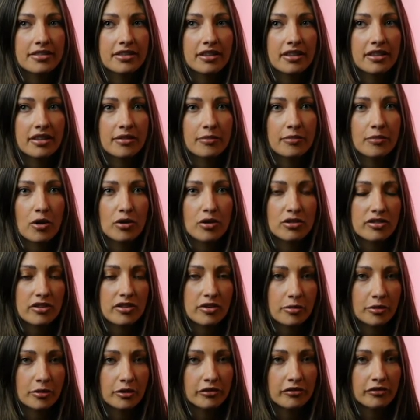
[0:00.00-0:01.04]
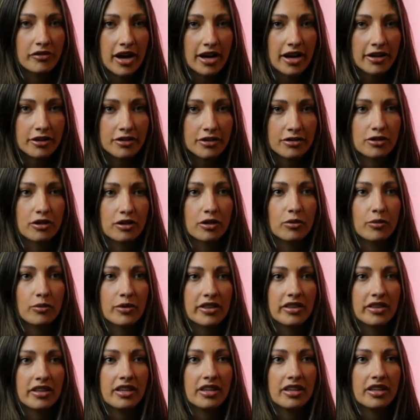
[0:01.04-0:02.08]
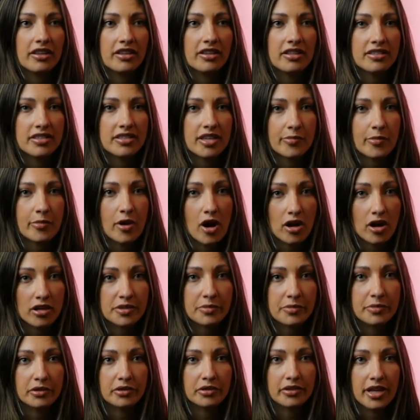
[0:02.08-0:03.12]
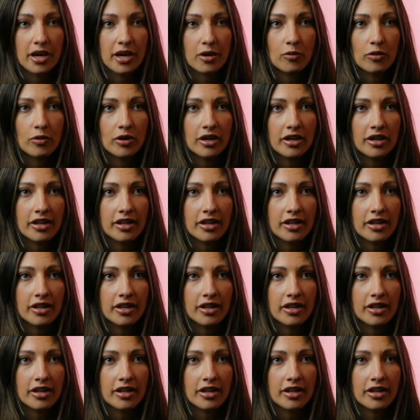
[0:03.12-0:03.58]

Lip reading: most of the providers are within the same hospital network